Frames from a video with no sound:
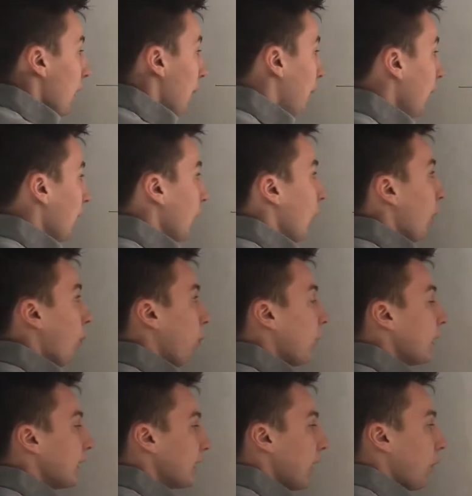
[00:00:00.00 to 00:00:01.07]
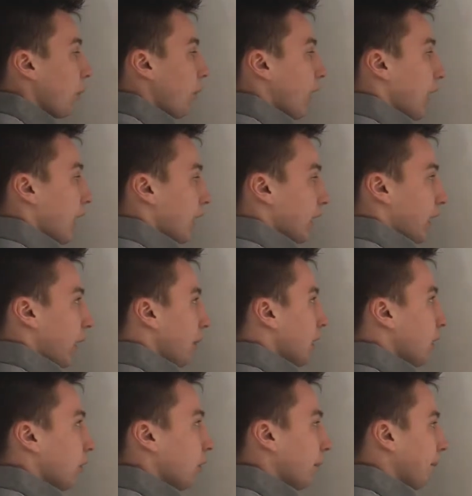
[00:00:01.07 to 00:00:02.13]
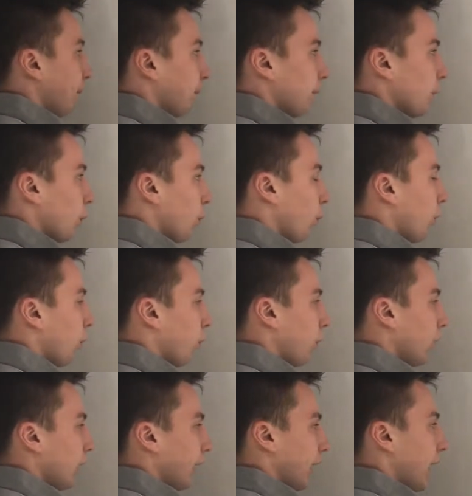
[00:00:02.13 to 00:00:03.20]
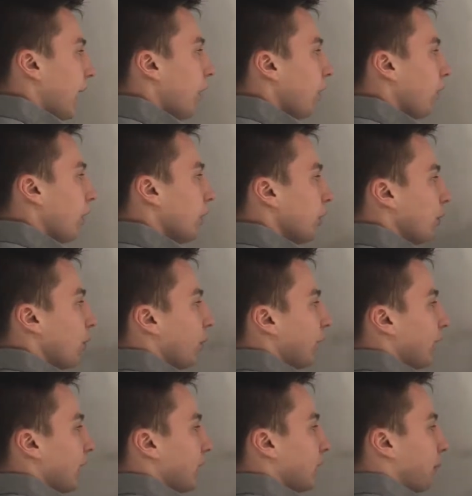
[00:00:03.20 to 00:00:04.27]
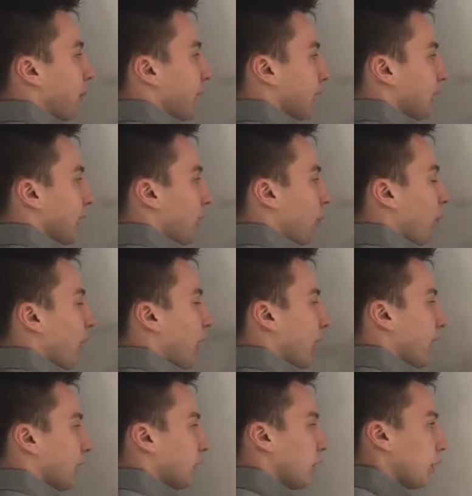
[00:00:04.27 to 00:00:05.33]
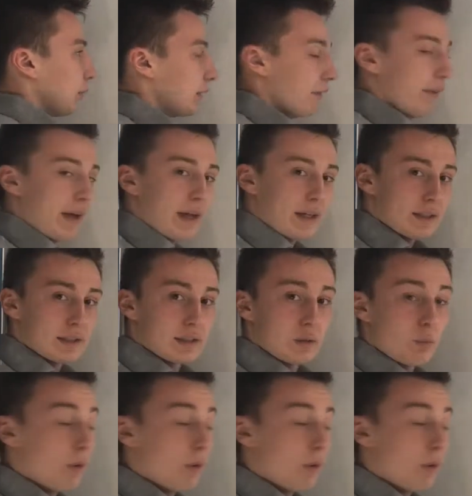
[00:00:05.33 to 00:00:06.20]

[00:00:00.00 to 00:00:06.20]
But what is that y? I mean, well, what, like, how are you going to express that y in terms of x?